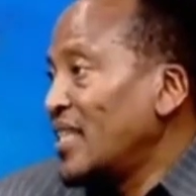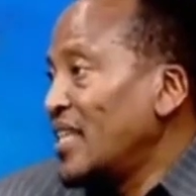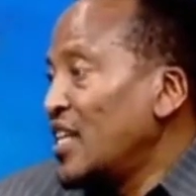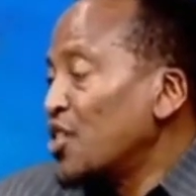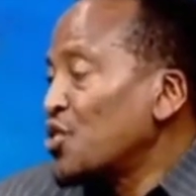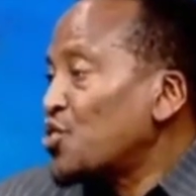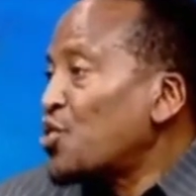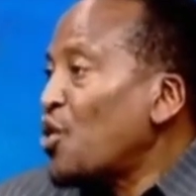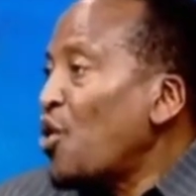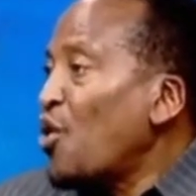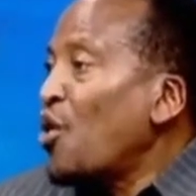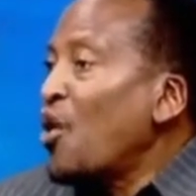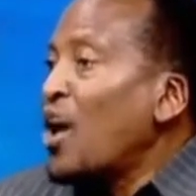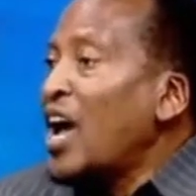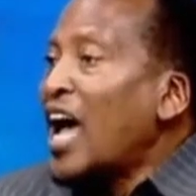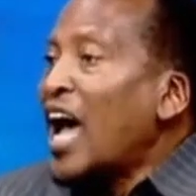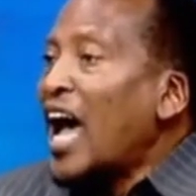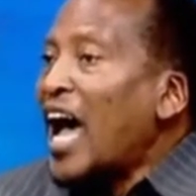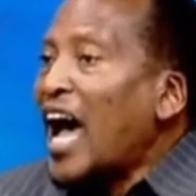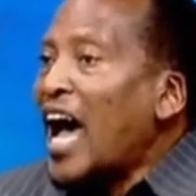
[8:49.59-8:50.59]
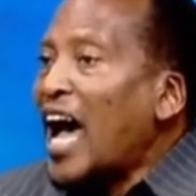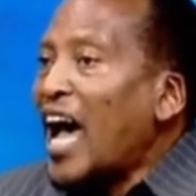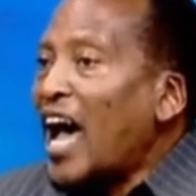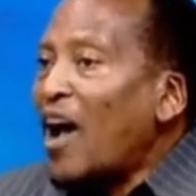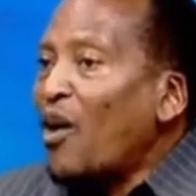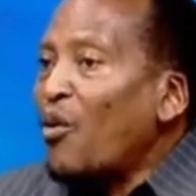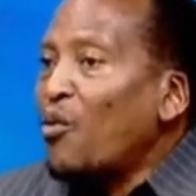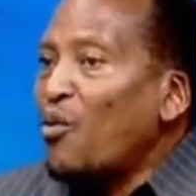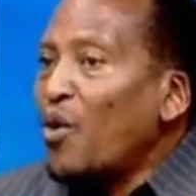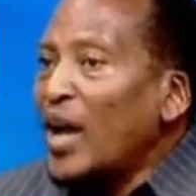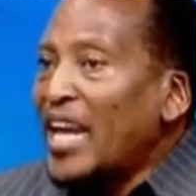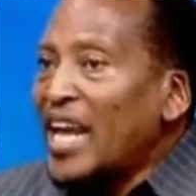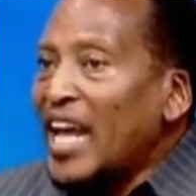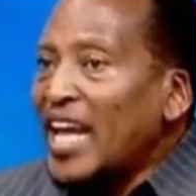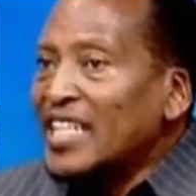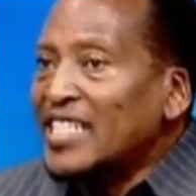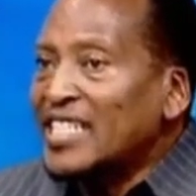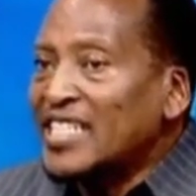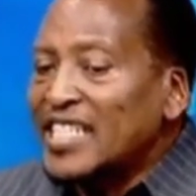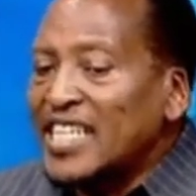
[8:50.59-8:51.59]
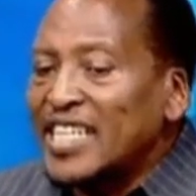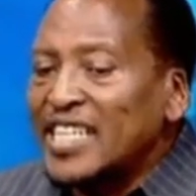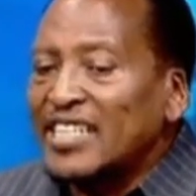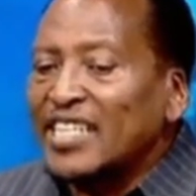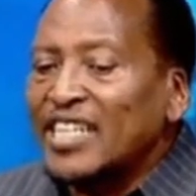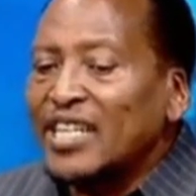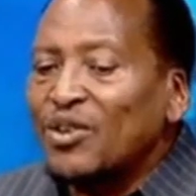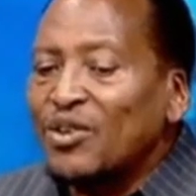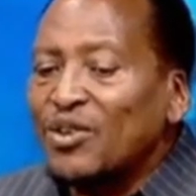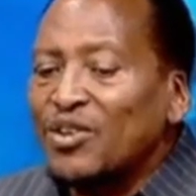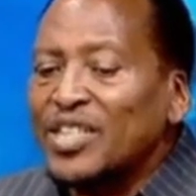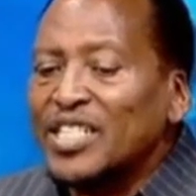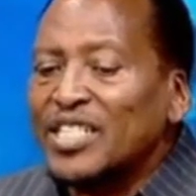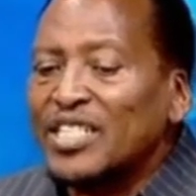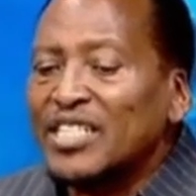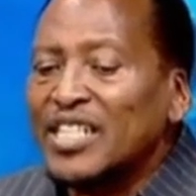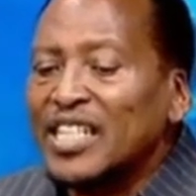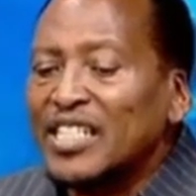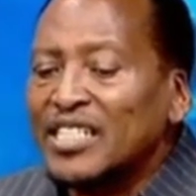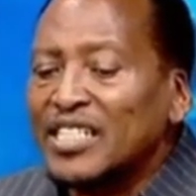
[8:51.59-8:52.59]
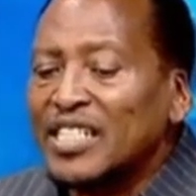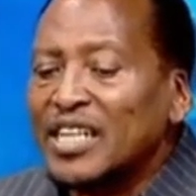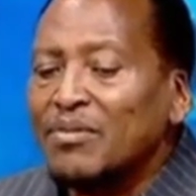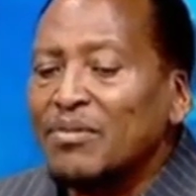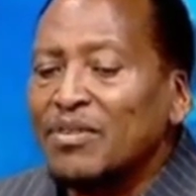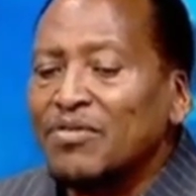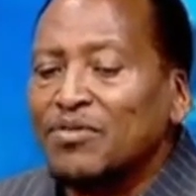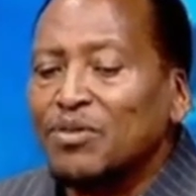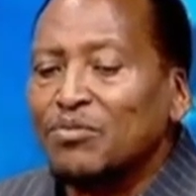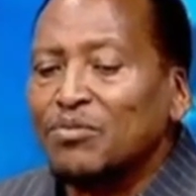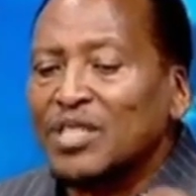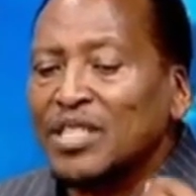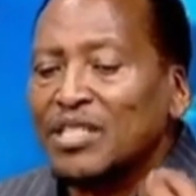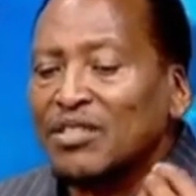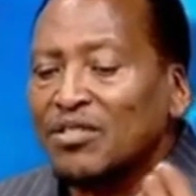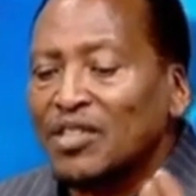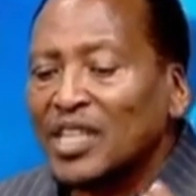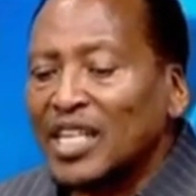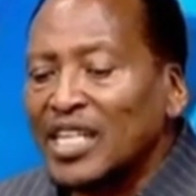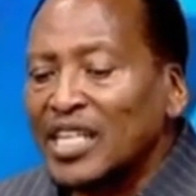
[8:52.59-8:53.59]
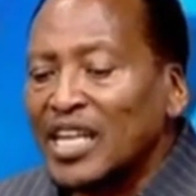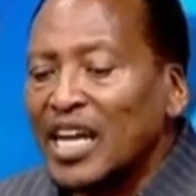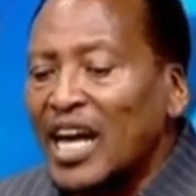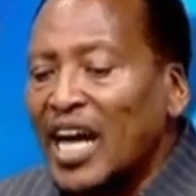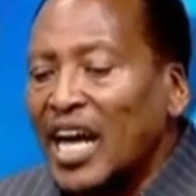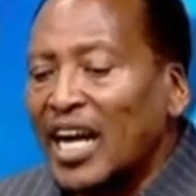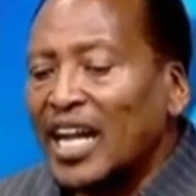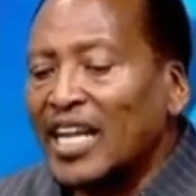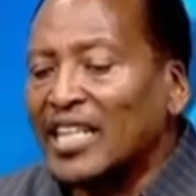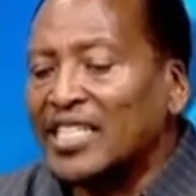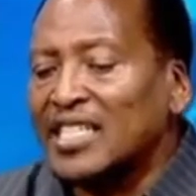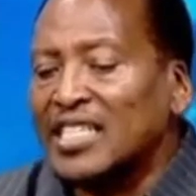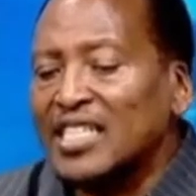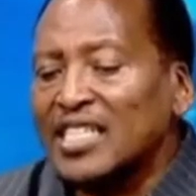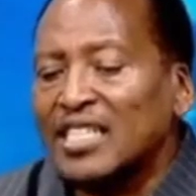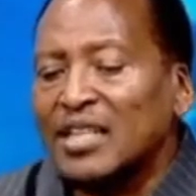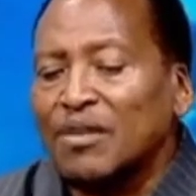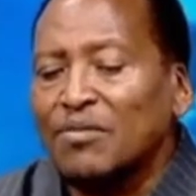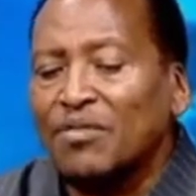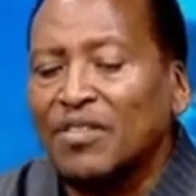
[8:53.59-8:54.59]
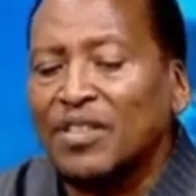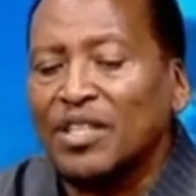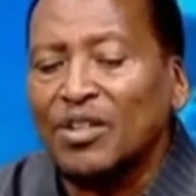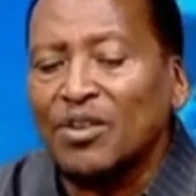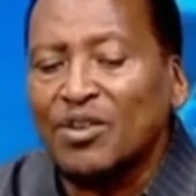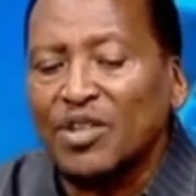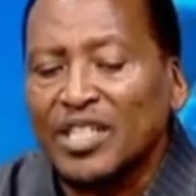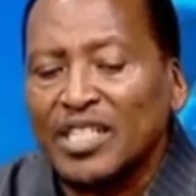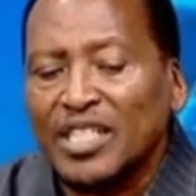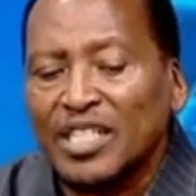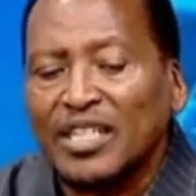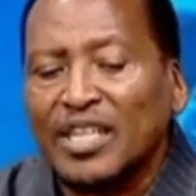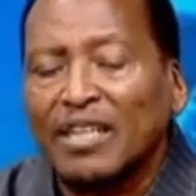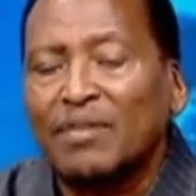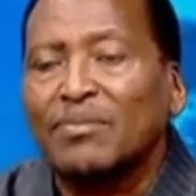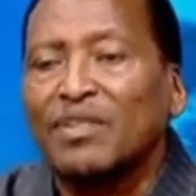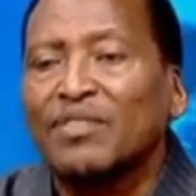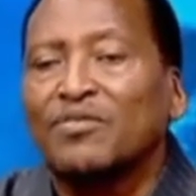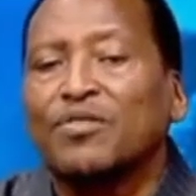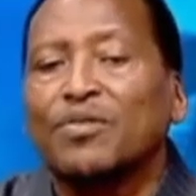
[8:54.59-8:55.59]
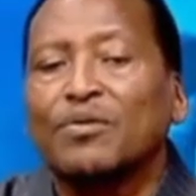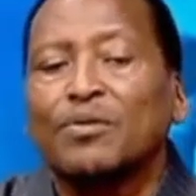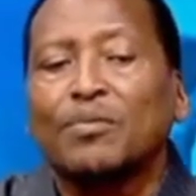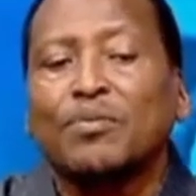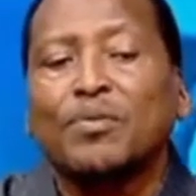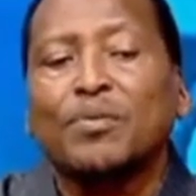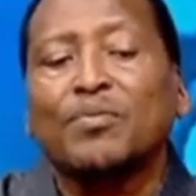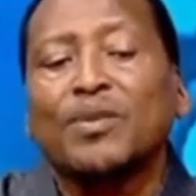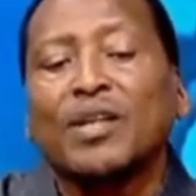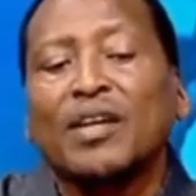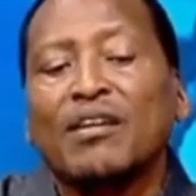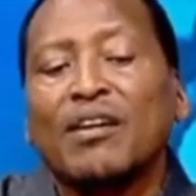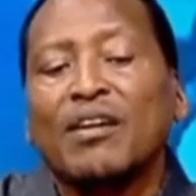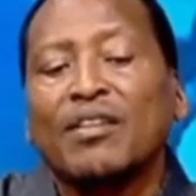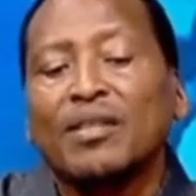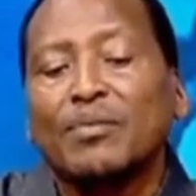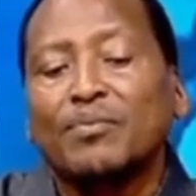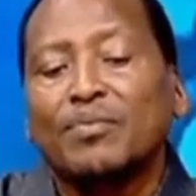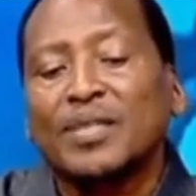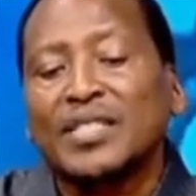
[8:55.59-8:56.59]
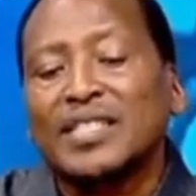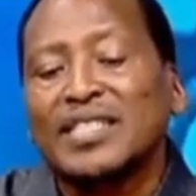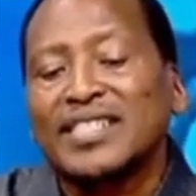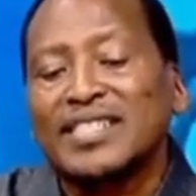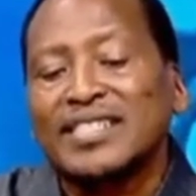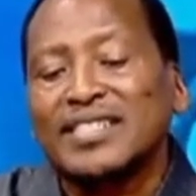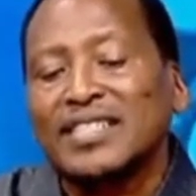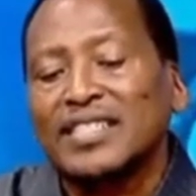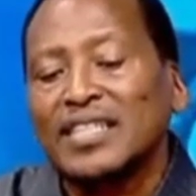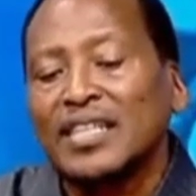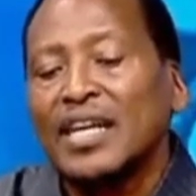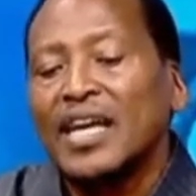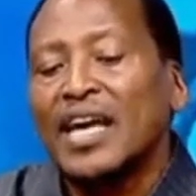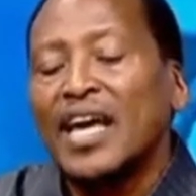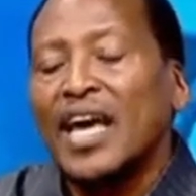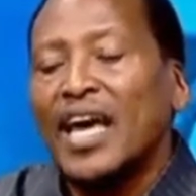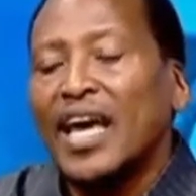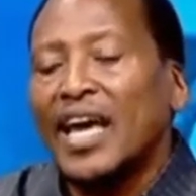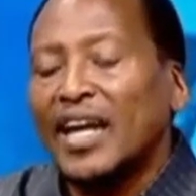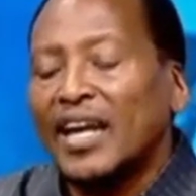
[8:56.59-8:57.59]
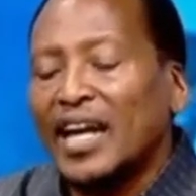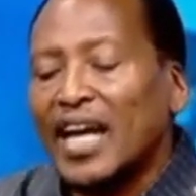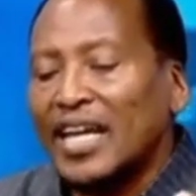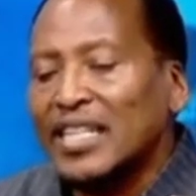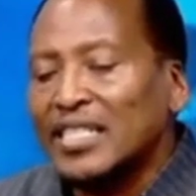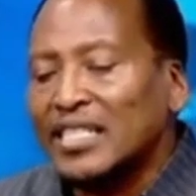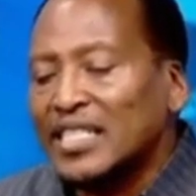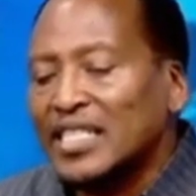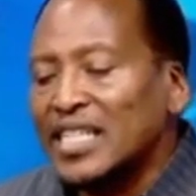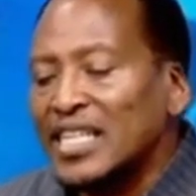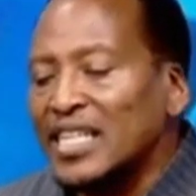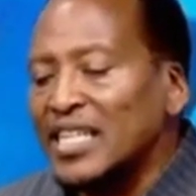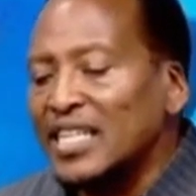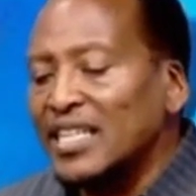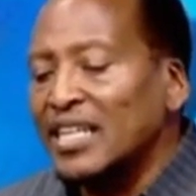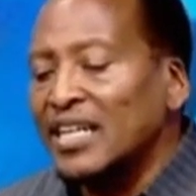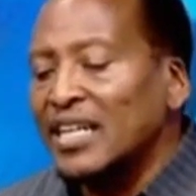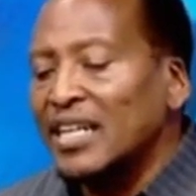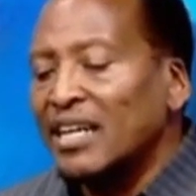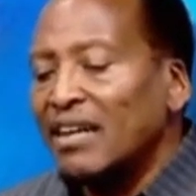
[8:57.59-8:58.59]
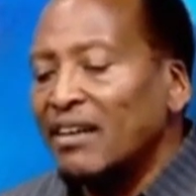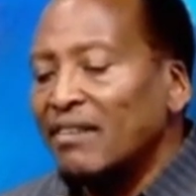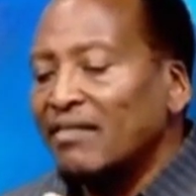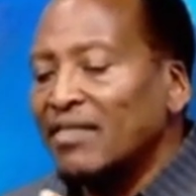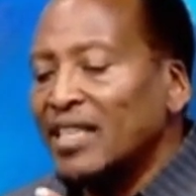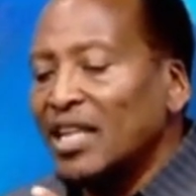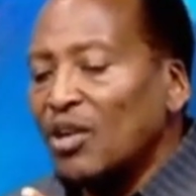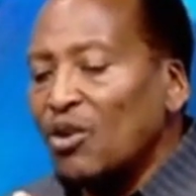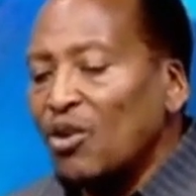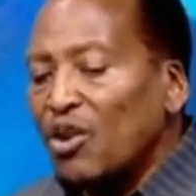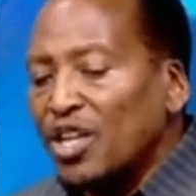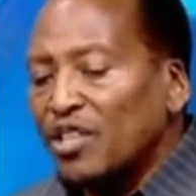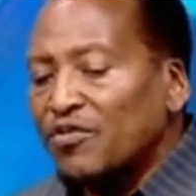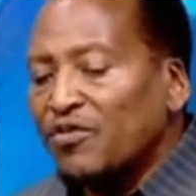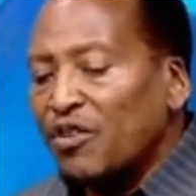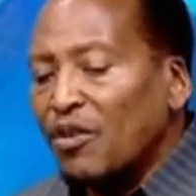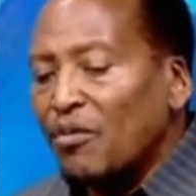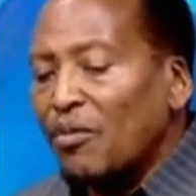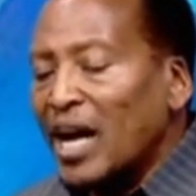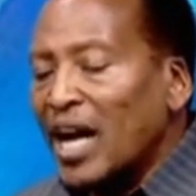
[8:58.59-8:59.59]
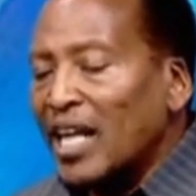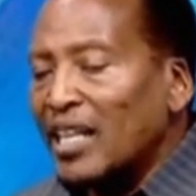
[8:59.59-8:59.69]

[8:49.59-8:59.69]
So when I see the noise that is coming from Central Kenya, and I see some of the noise that coming from the people around the presidency, and I see the noise from other